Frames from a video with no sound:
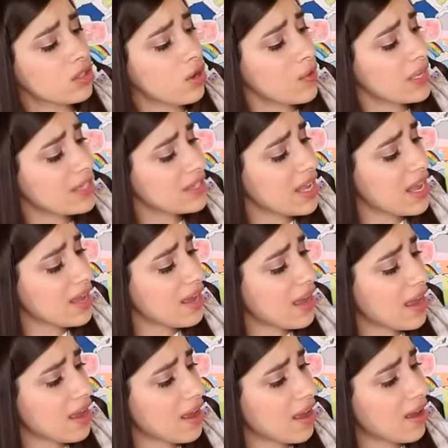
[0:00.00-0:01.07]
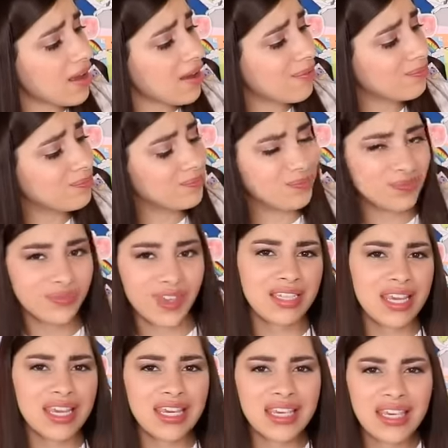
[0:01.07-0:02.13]
So it's like a
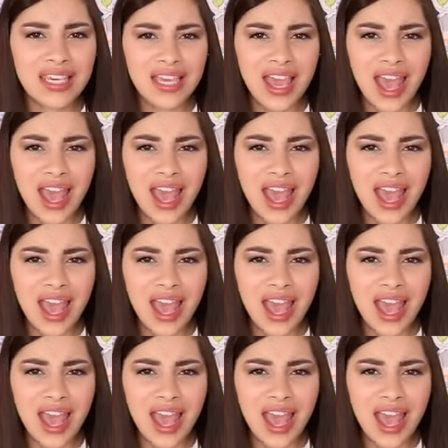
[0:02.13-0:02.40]
tiki